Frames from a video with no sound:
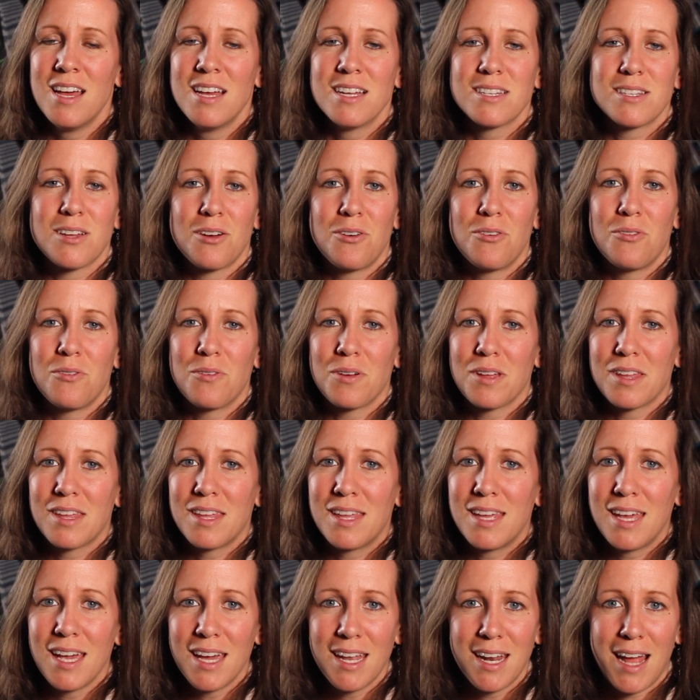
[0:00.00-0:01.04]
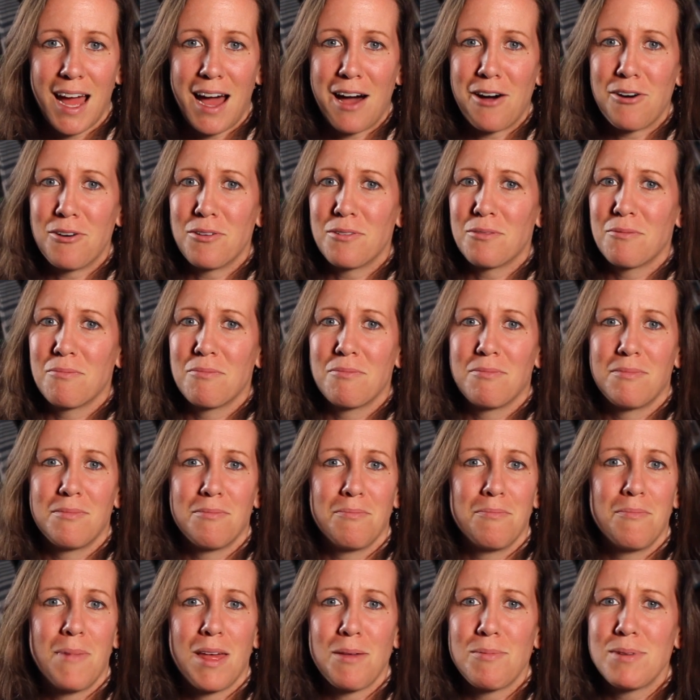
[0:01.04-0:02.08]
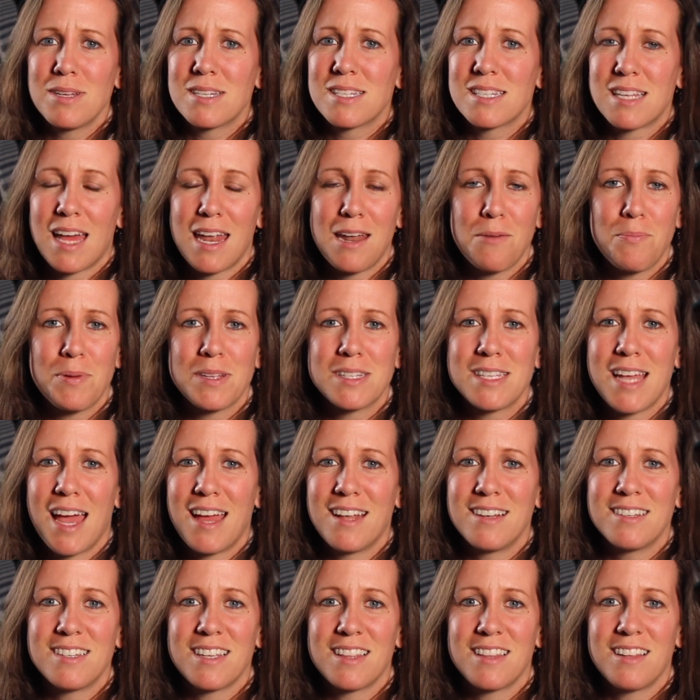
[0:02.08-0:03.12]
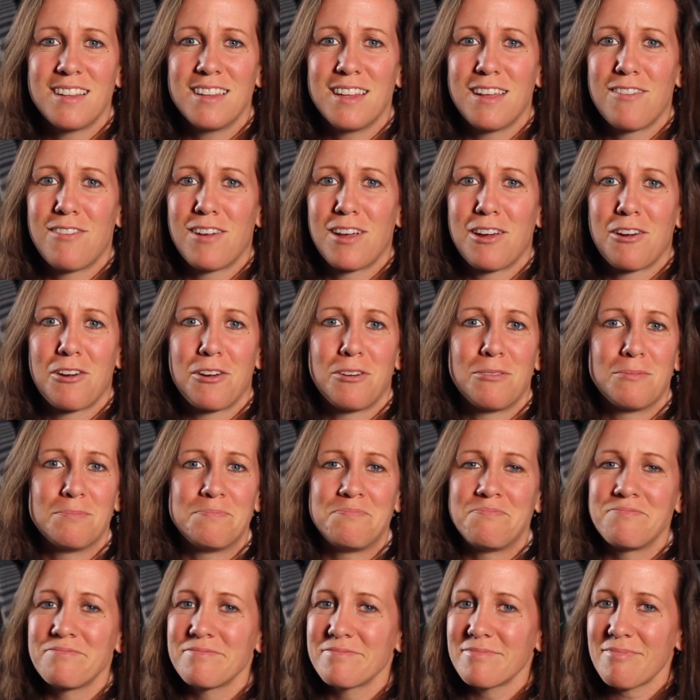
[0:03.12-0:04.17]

So get out, maybe set up a tent in the living room,